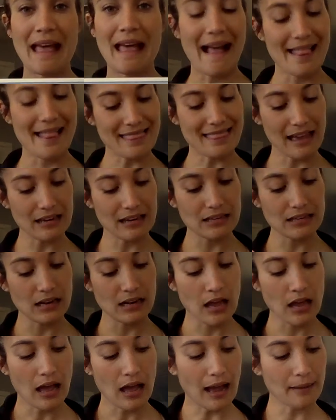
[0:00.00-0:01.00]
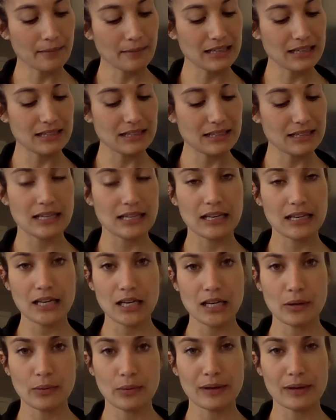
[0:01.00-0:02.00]
And then I'm going to
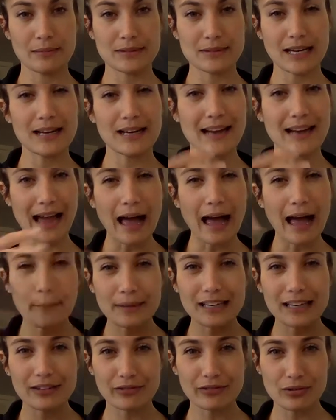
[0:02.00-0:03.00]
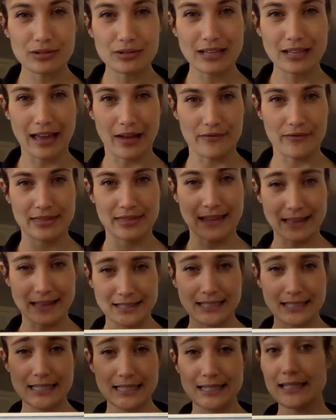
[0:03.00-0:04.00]
see when I'm done how many rows I have, and that's
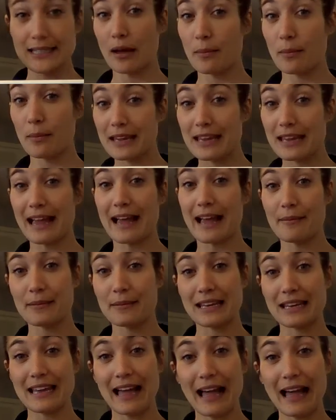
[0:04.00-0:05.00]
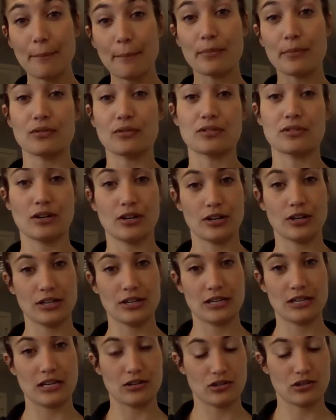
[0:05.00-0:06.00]
going to tell me how many apples are
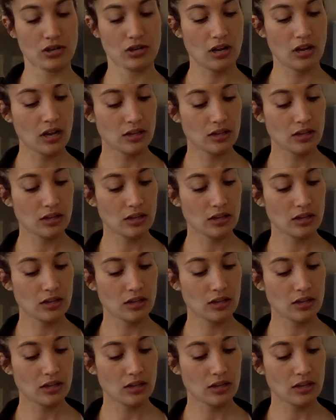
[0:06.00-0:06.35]
in each.